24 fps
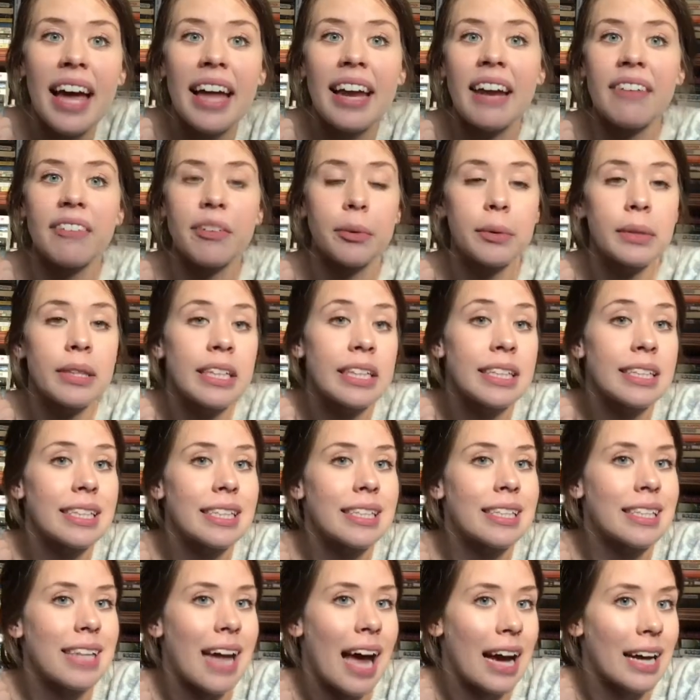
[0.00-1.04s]
and everyone thinks
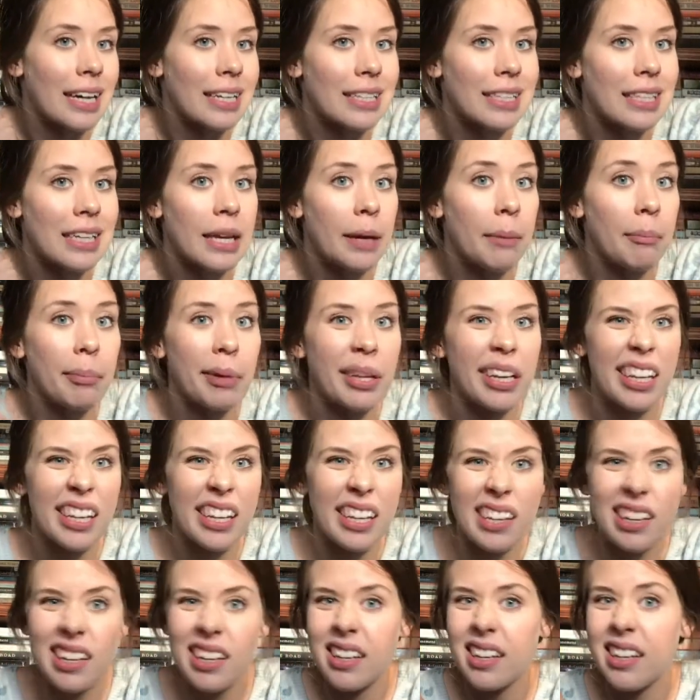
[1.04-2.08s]
it's an accident but
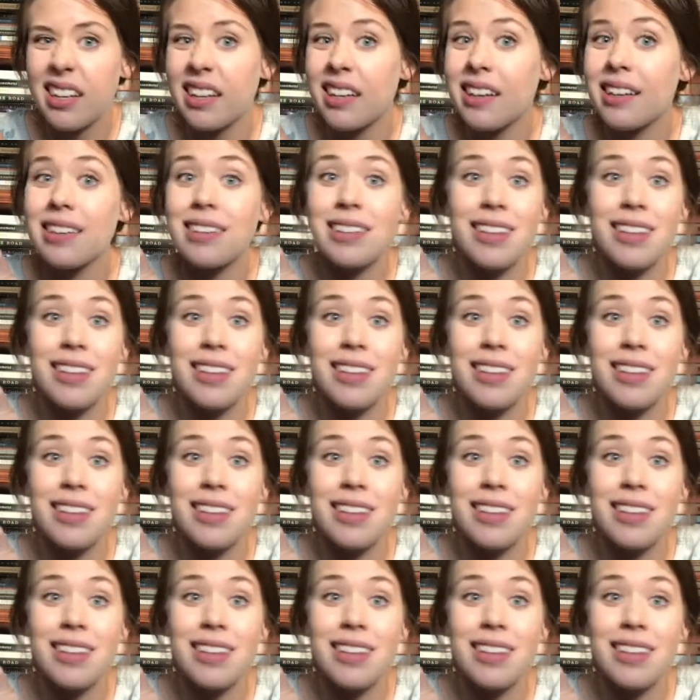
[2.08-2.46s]
he